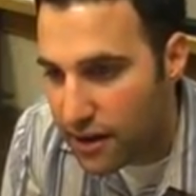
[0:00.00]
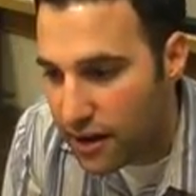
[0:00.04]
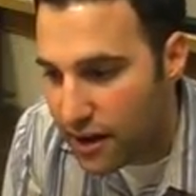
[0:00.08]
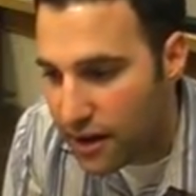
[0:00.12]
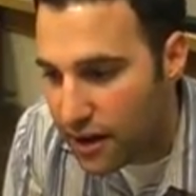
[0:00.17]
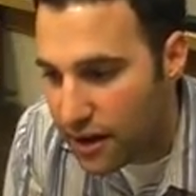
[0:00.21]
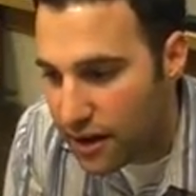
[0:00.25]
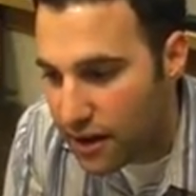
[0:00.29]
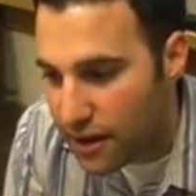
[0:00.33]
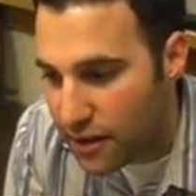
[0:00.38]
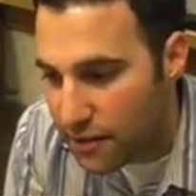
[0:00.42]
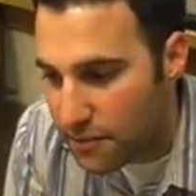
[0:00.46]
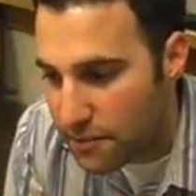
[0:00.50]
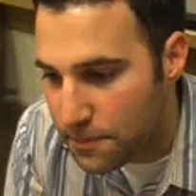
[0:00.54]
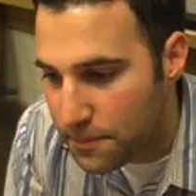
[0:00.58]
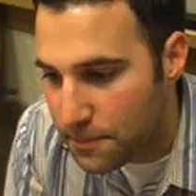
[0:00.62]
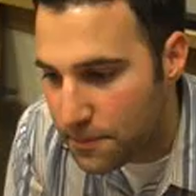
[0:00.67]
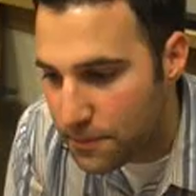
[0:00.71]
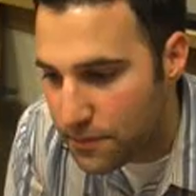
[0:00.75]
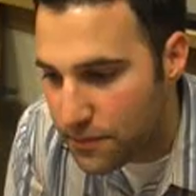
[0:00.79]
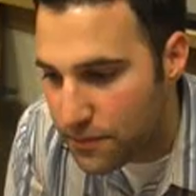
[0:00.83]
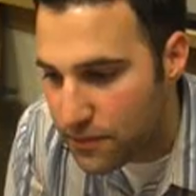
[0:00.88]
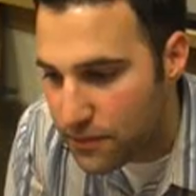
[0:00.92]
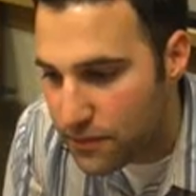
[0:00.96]

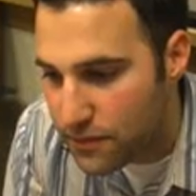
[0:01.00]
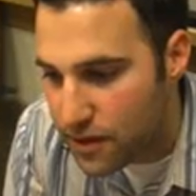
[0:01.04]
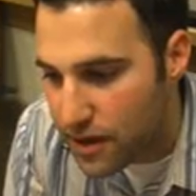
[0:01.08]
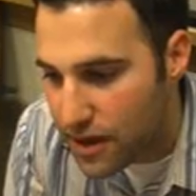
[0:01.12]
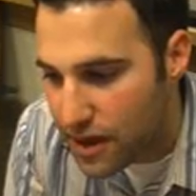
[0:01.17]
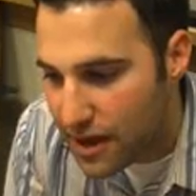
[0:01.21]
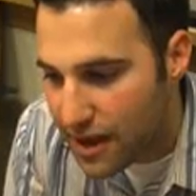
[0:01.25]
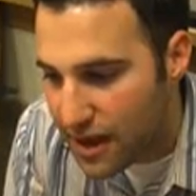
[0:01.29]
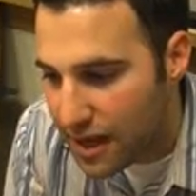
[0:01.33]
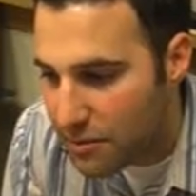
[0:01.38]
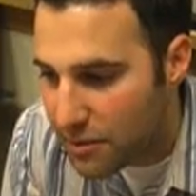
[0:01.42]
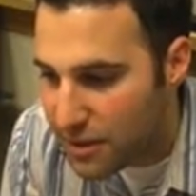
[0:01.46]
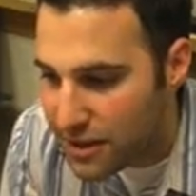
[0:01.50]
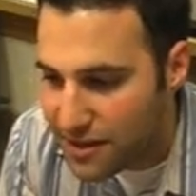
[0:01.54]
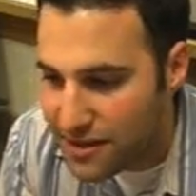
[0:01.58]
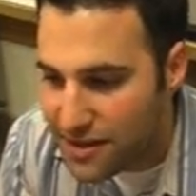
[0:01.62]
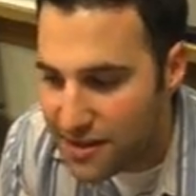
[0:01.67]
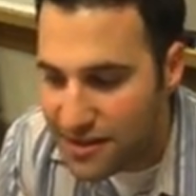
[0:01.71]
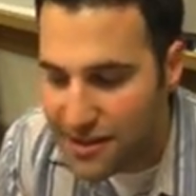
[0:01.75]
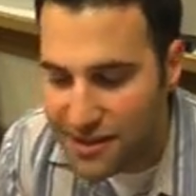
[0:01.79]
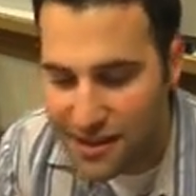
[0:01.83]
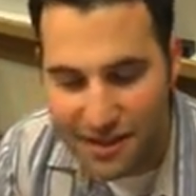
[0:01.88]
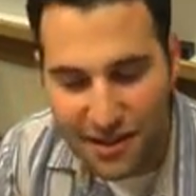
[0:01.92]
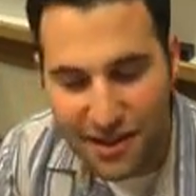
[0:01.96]
I mean,
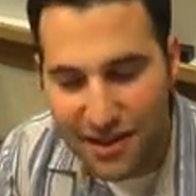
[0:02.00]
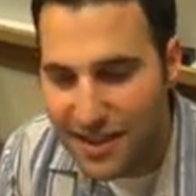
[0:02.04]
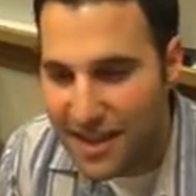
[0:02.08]
it's